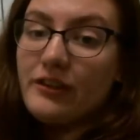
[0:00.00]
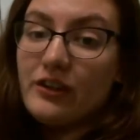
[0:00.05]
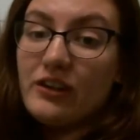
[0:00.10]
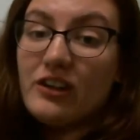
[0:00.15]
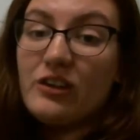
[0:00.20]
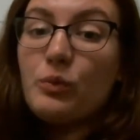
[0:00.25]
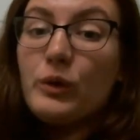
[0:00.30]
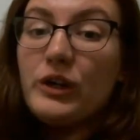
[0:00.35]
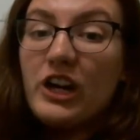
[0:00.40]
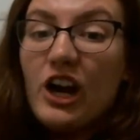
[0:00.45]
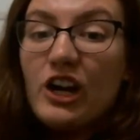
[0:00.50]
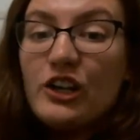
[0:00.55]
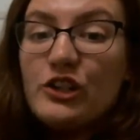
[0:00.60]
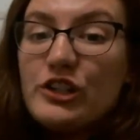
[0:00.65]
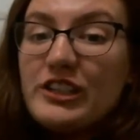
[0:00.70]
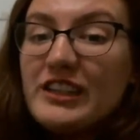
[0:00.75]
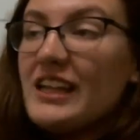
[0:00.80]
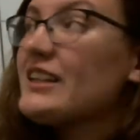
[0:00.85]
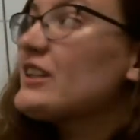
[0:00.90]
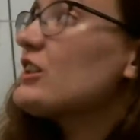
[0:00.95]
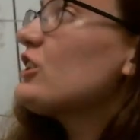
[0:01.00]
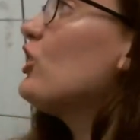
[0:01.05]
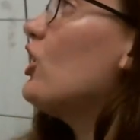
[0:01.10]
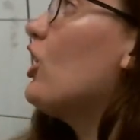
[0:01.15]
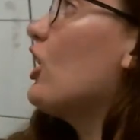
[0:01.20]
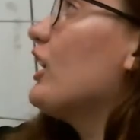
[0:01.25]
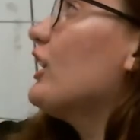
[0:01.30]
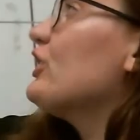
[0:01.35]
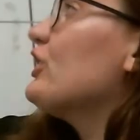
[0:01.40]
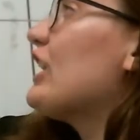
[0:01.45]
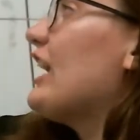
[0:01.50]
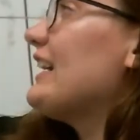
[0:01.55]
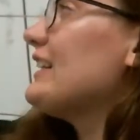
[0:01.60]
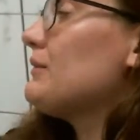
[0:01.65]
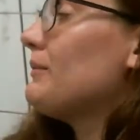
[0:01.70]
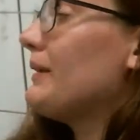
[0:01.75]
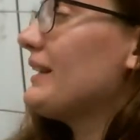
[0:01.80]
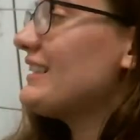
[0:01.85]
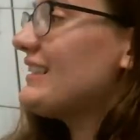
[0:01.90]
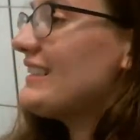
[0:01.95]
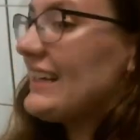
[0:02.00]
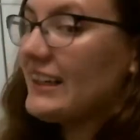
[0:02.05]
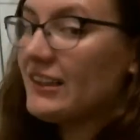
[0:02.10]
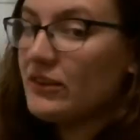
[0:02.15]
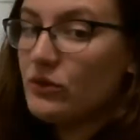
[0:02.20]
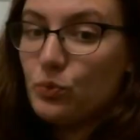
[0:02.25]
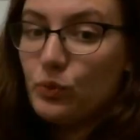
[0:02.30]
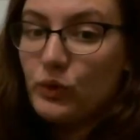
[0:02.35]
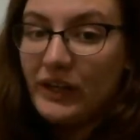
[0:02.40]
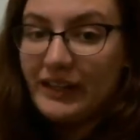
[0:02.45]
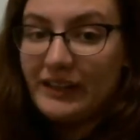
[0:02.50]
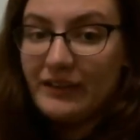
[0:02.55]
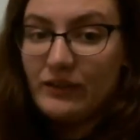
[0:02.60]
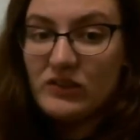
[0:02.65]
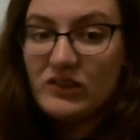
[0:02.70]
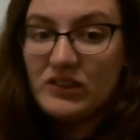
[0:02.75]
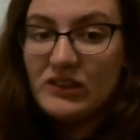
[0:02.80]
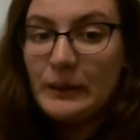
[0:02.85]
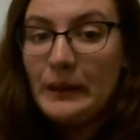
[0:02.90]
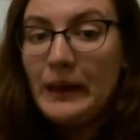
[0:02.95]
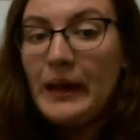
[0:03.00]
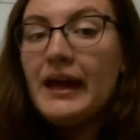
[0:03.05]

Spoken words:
or 1/100th as large as my 6 ones.